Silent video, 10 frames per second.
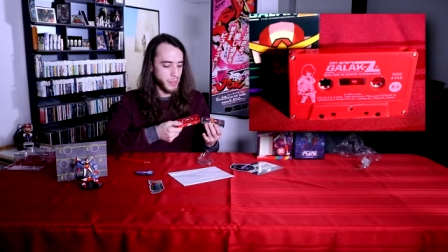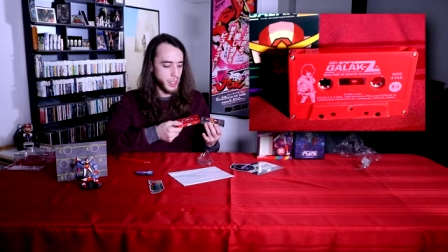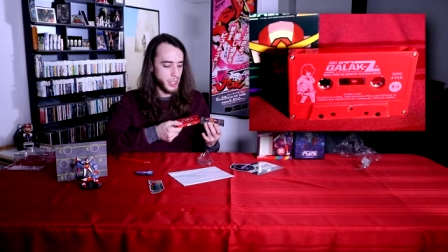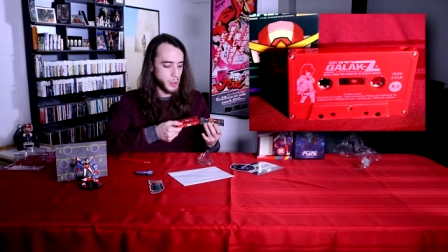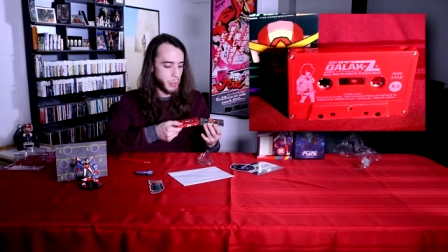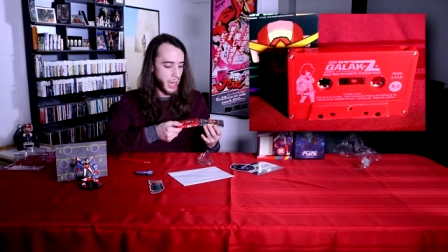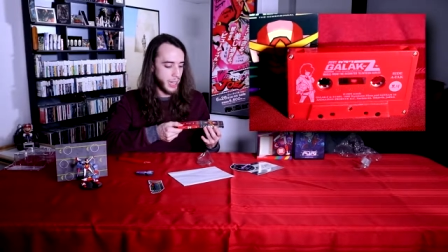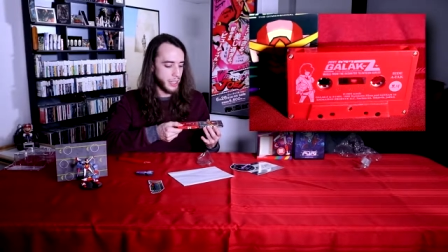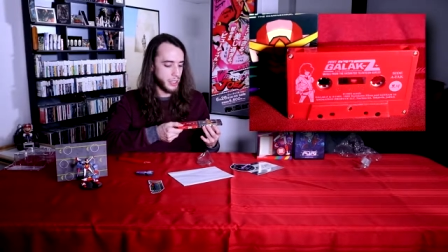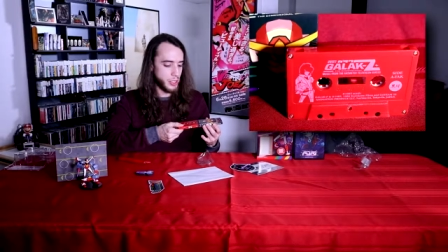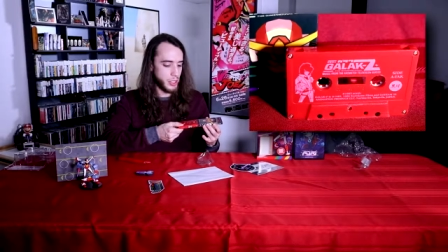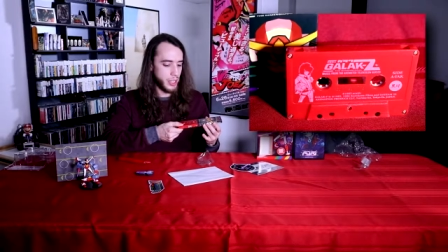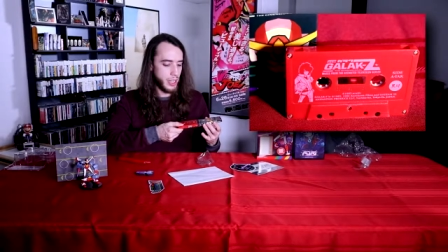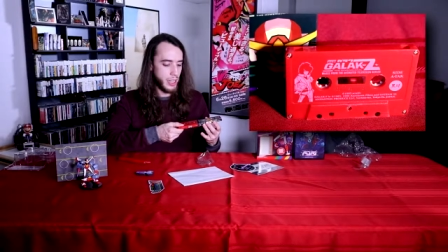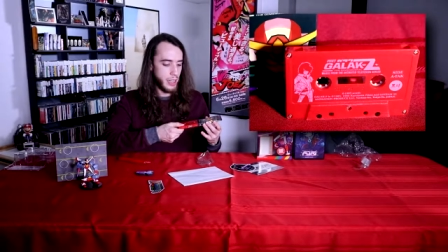this package,
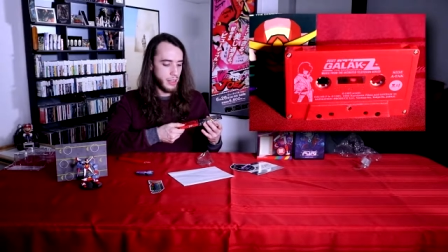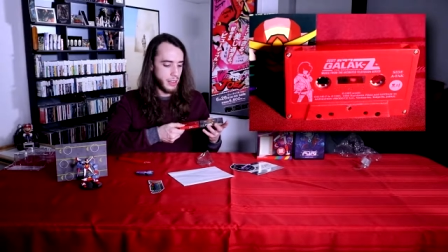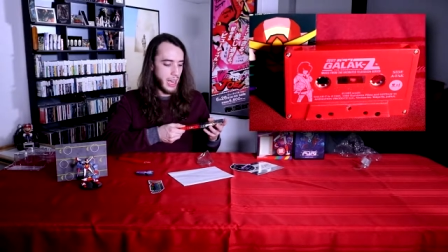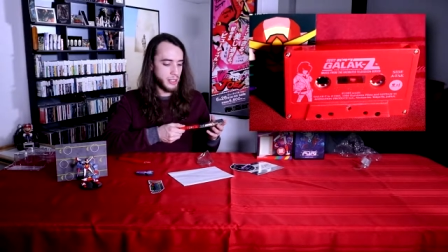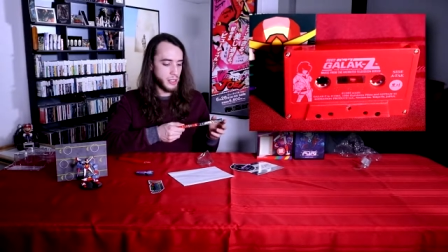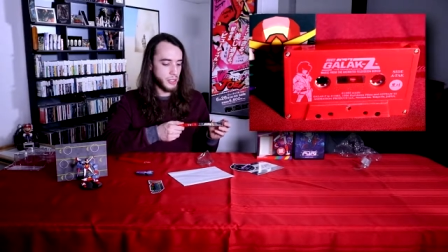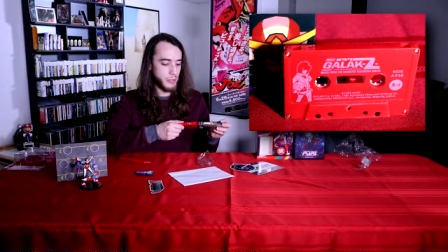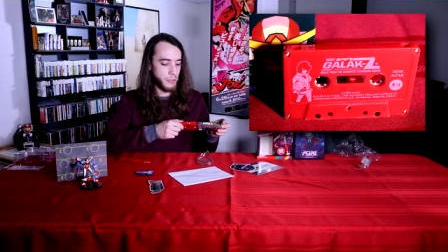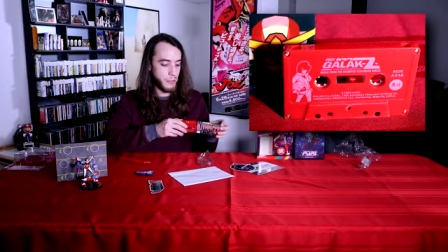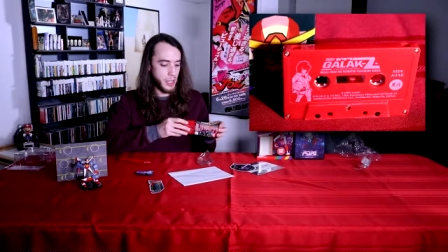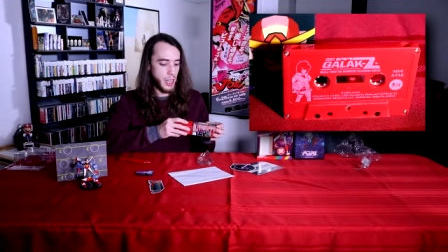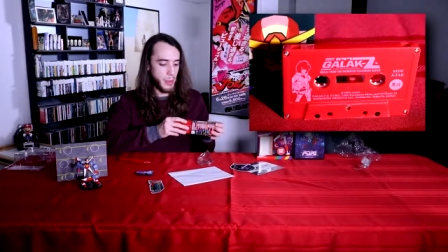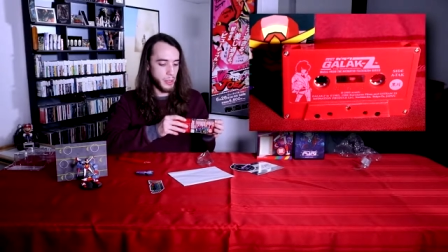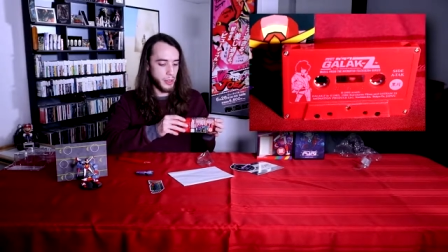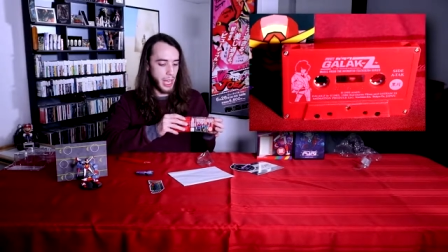that's
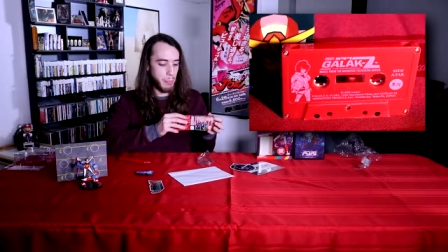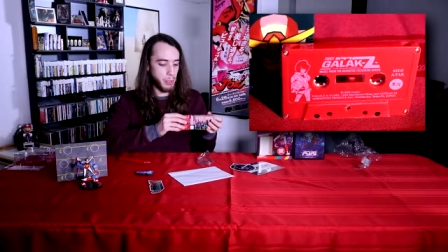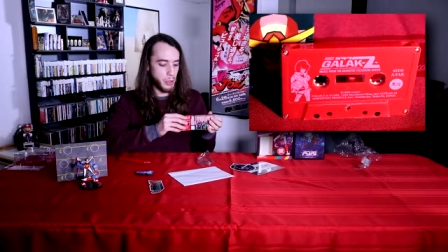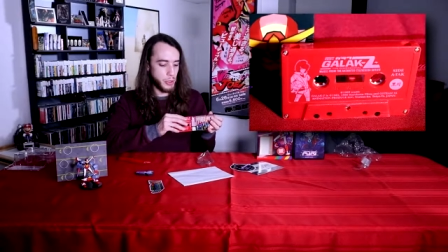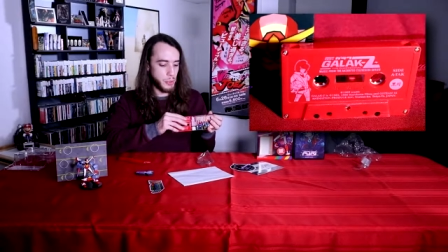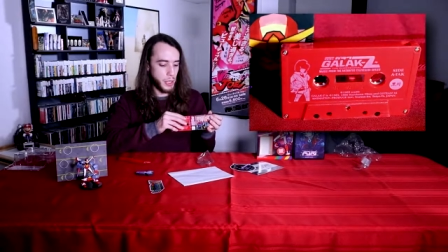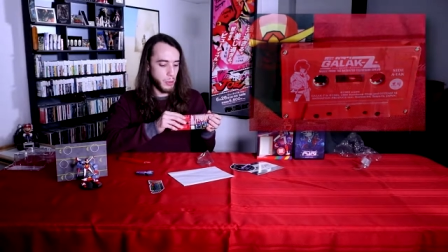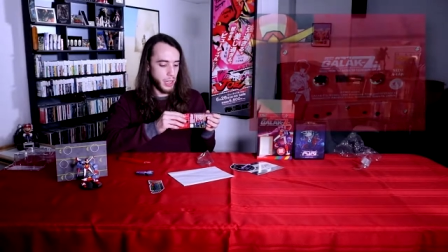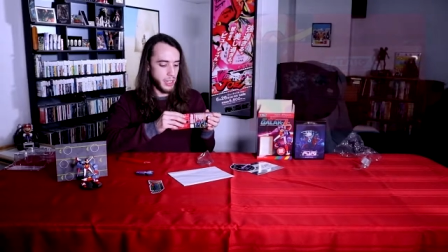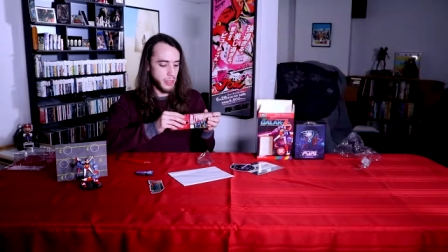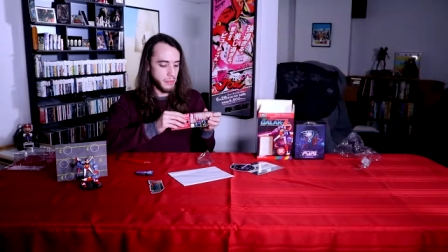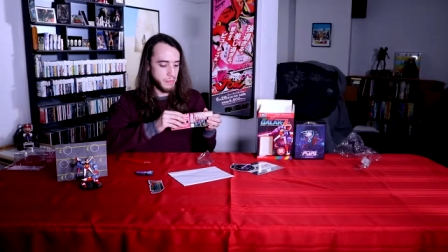phenomenal. That blows me away.